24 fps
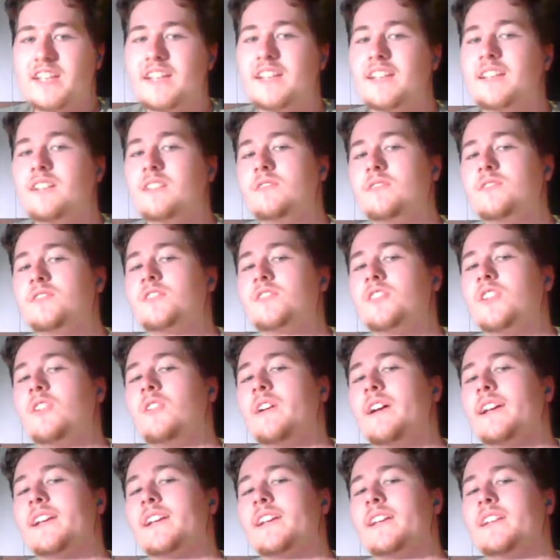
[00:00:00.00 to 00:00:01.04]
it a little
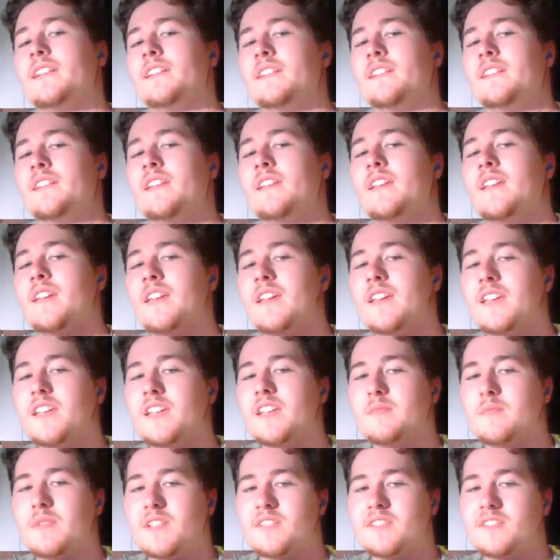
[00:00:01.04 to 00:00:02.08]
so I can
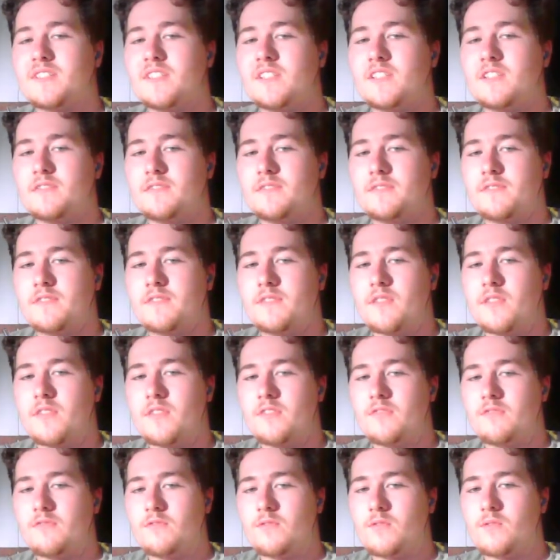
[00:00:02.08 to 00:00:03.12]
hear myself
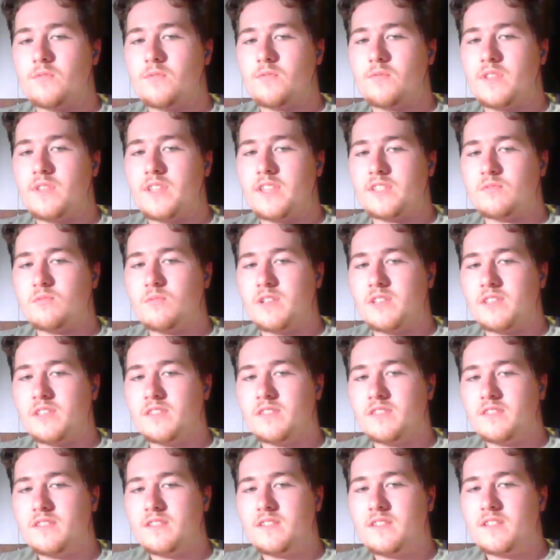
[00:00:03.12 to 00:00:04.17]
through this one.